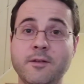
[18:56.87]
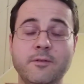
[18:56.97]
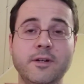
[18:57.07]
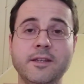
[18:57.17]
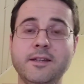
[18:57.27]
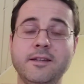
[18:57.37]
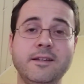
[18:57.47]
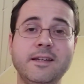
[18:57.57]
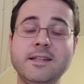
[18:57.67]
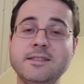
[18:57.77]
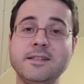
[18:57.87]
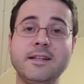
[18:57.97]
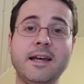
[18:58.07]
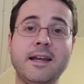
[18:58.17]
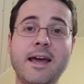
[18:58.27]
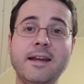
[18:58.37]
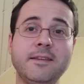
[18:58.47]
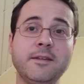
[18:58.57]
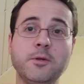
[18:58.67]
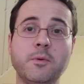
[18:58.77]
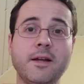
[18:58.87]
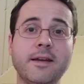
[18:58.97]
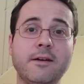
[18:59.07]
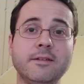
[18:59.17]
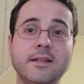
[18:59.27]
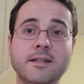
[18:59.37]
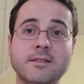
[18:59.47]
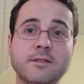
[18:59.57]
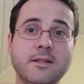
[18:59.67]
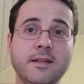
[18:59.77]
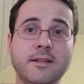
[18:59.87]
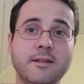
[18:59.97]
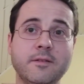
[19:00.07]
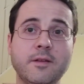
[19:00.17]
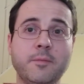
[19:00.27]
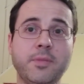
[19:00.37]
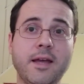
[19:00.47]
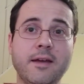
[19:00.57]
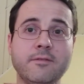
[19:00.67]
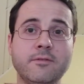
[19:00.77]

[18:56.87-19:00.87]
Really easy to get anything you want nowadays in a plant